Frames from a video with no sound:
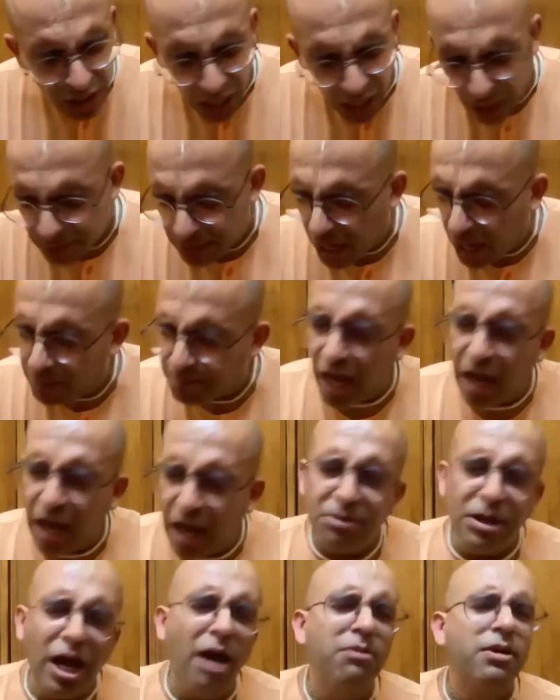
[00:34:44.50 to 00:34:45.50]
Ram Ram
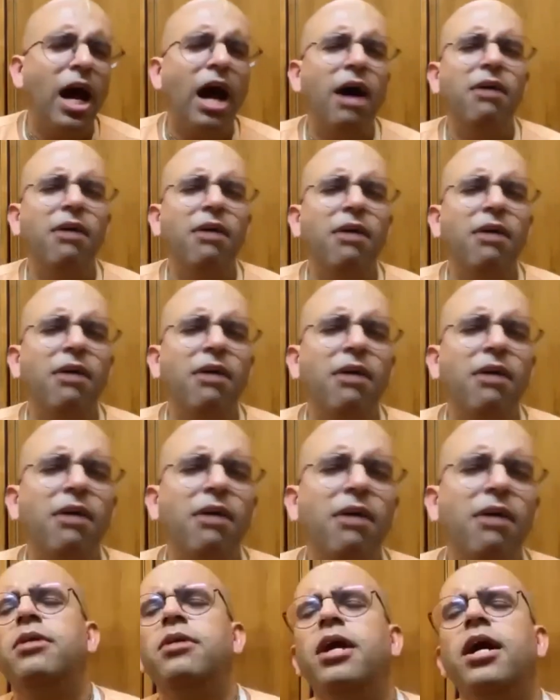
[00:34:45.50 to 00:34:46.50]
Ram Ram Ram
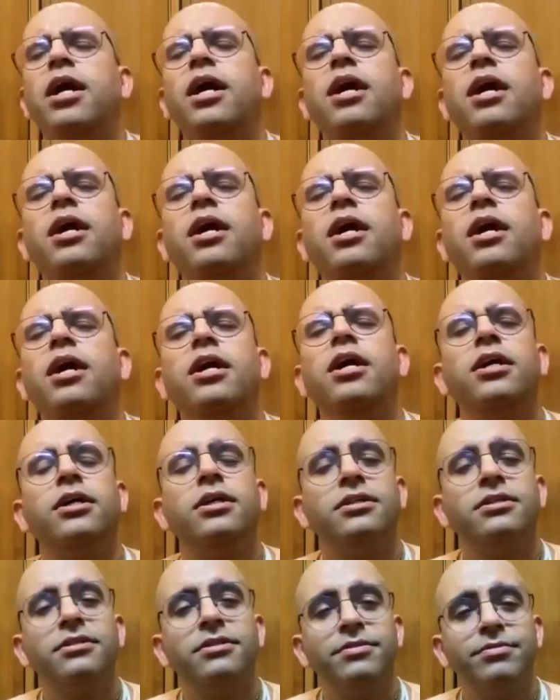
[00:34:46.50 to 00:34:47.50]
Ram.
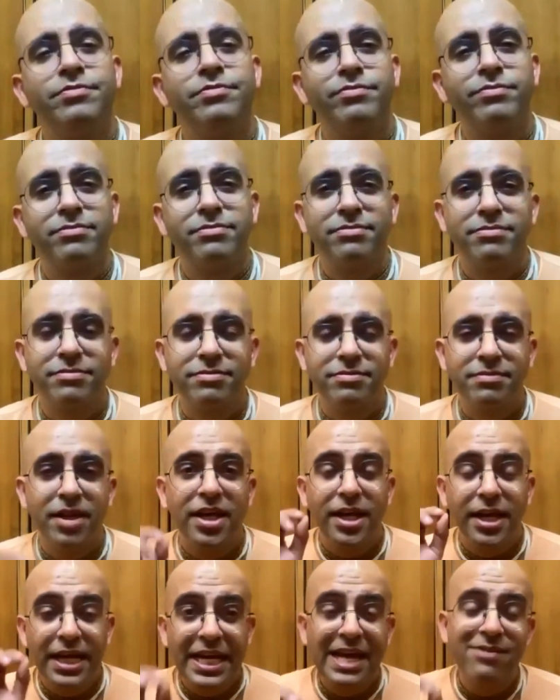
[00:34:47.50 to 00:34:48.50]

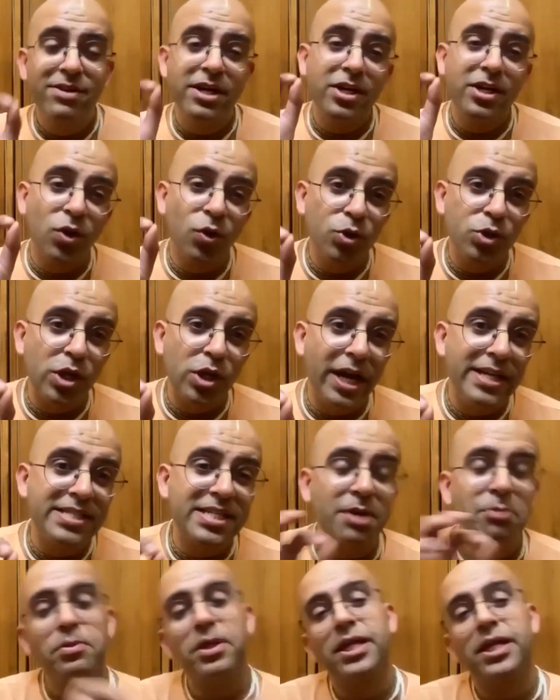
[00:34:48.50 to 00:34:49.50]
Never close your eyes
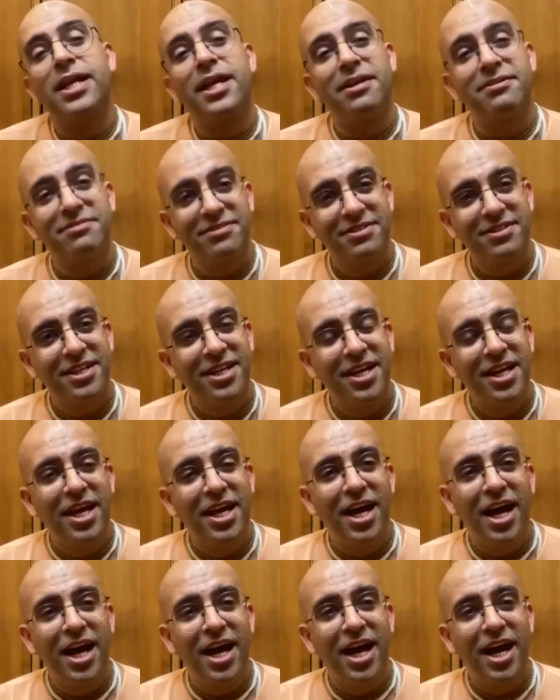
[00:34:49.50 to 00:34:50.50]
completely.
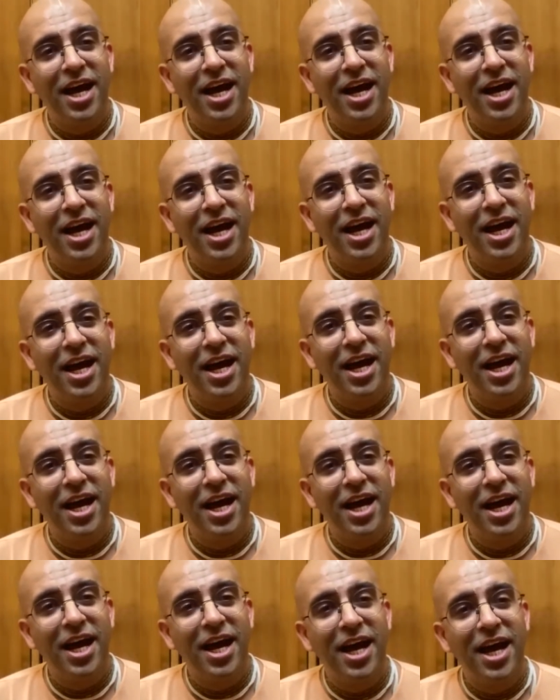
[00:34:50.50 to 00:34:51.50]

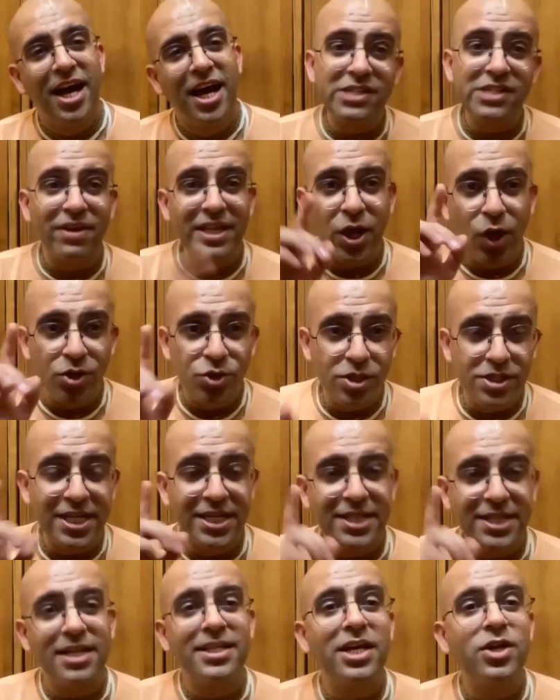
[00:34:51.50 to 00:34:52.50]
Yogis, when they
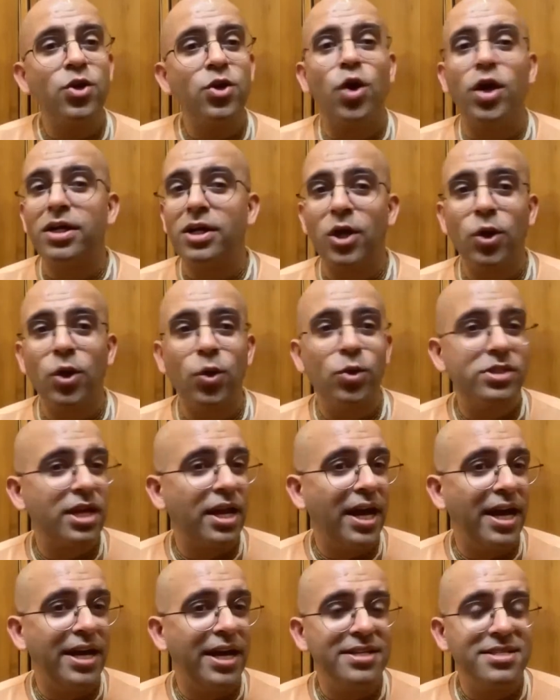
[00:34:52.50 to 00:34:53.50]
also sit, they do
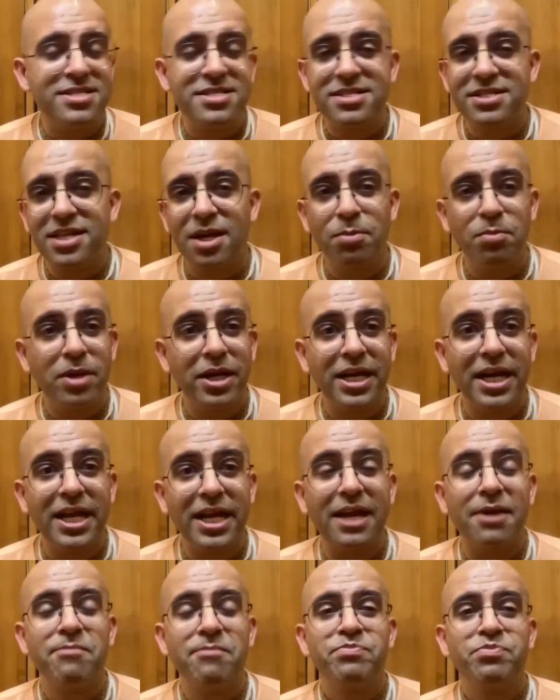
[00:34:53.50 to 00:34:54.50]
not close their eyes
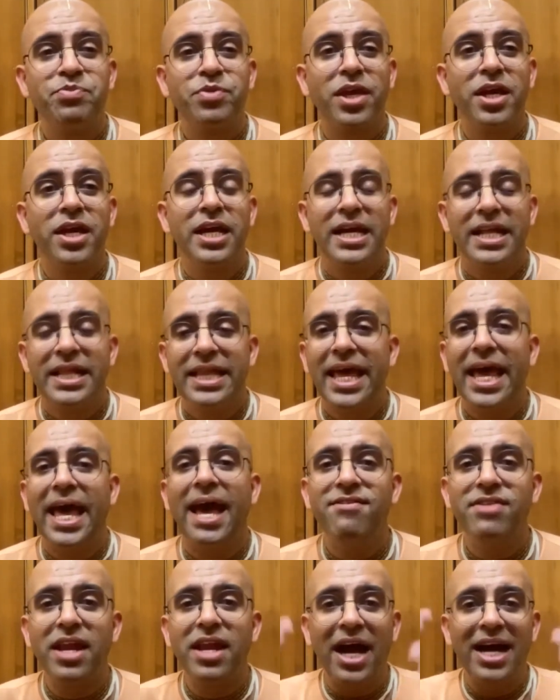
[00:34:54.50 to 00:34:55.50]
completely. they have
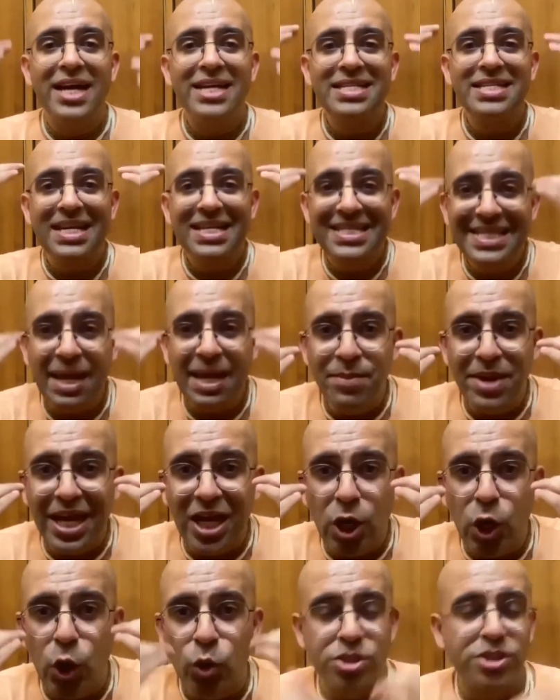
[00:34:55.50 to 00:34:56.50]
their eyes
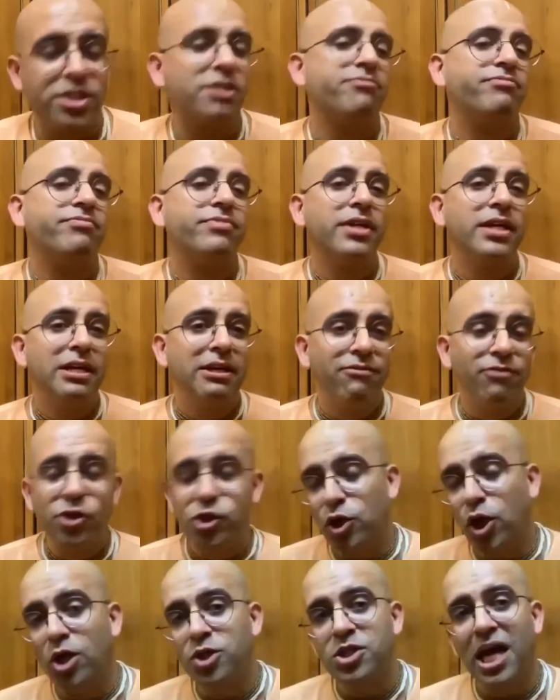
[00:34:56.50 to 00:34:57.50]
semi-closed. We
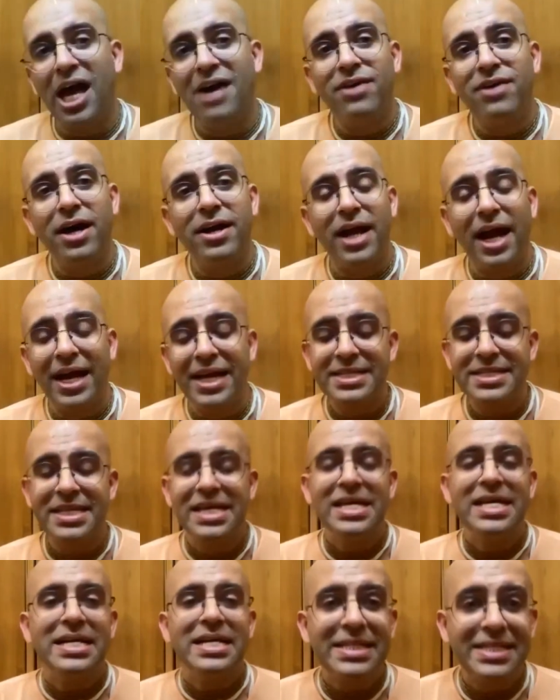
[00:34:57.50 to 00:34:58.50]
should also have our
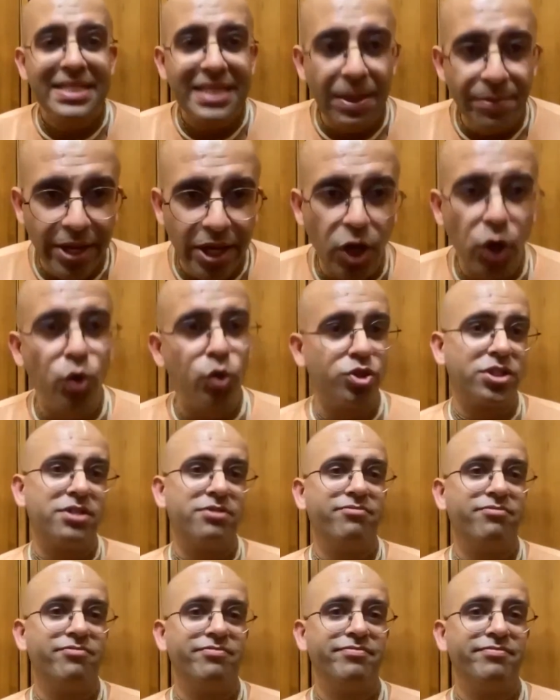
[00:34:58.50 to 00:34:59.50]
eyes
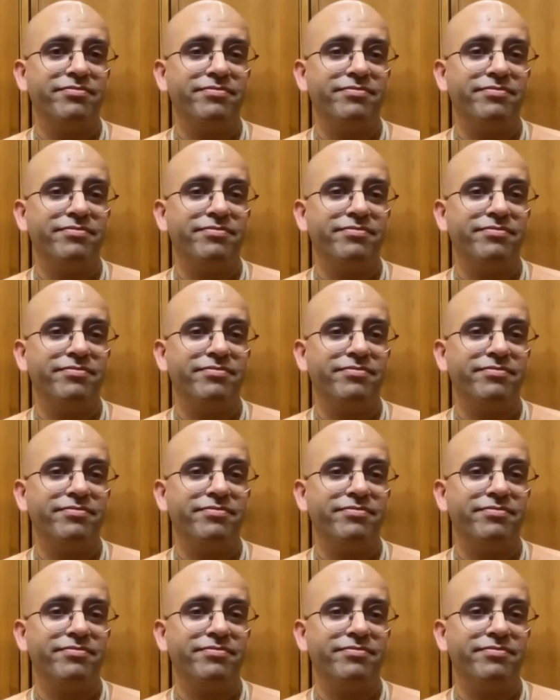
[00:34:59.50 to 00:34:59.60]
semi-closed.